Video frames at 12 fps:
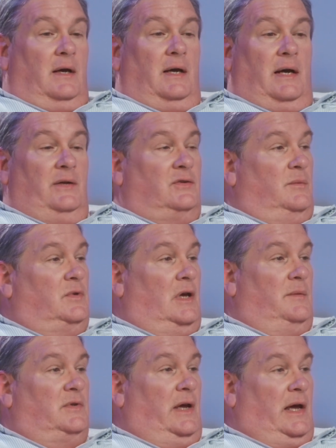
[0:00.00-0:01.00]
I
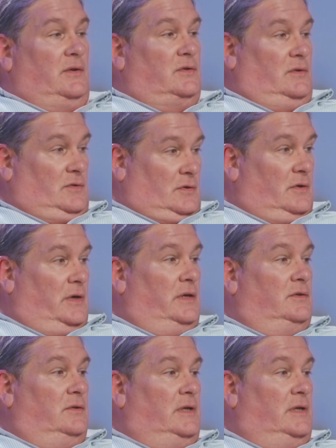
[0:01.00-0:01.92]
sometimes ask Siri